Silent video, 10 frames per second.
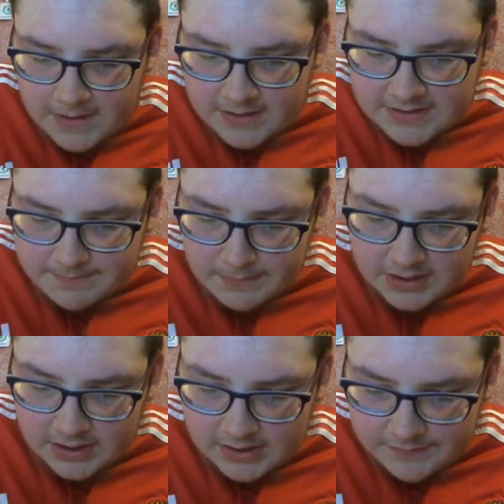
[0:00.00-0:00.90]
says Man
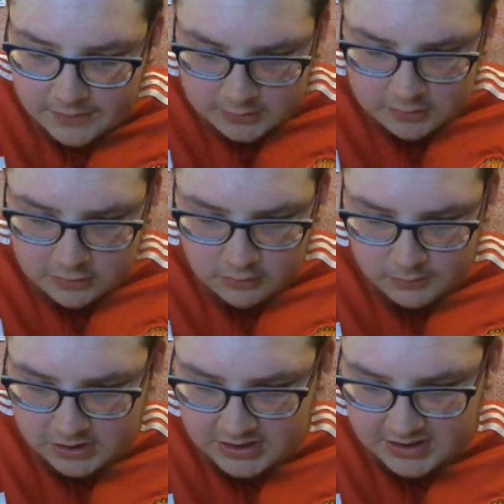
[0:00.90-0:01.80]
United have got so
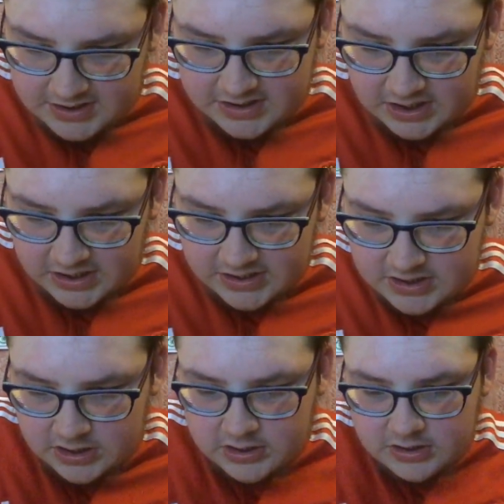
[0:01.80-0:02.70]
much decent challenge
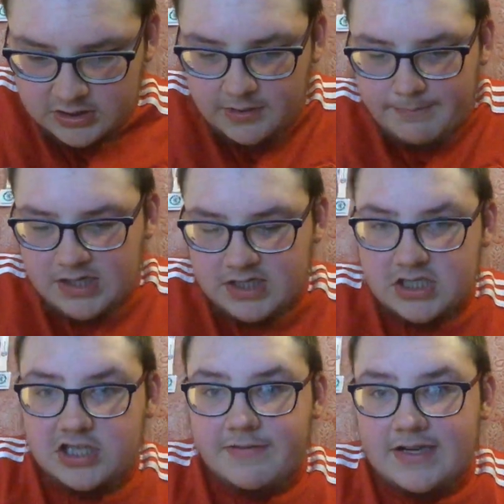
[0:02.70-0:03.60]
to just not
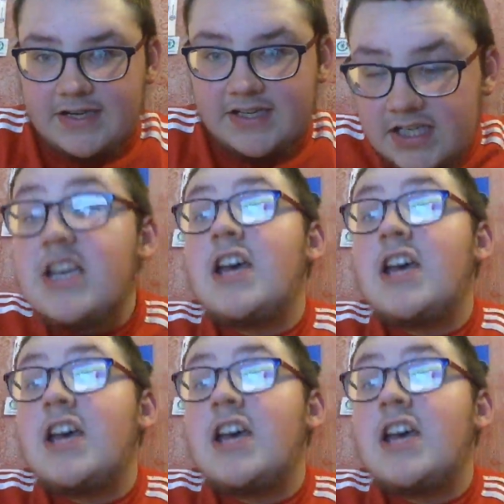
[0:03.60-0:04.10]
managed correctly.